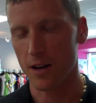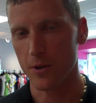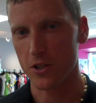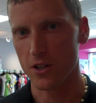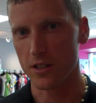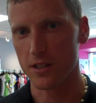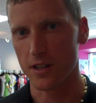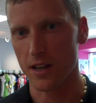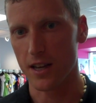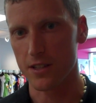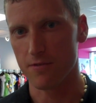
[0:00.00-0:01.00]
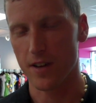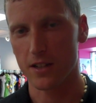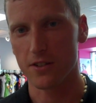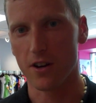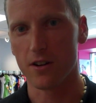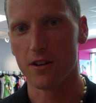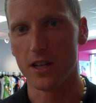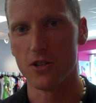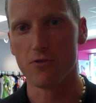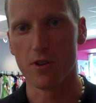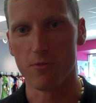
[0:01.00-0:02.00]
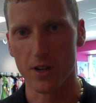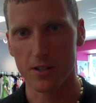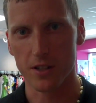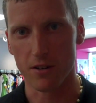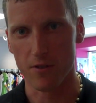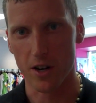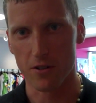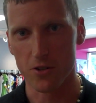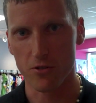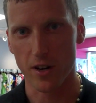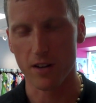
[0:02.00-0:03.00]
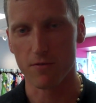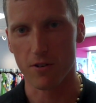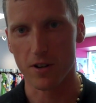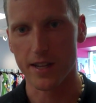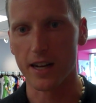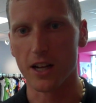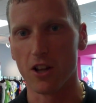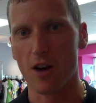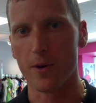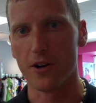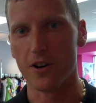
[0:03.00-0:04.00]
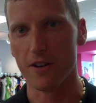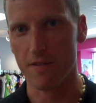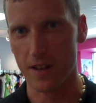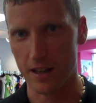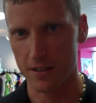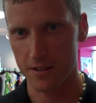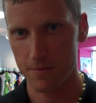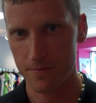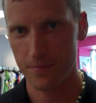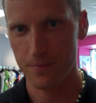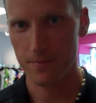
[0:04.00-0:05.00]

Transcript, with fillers: much it has effect on injury risk in runners training for a 10-kilometer event.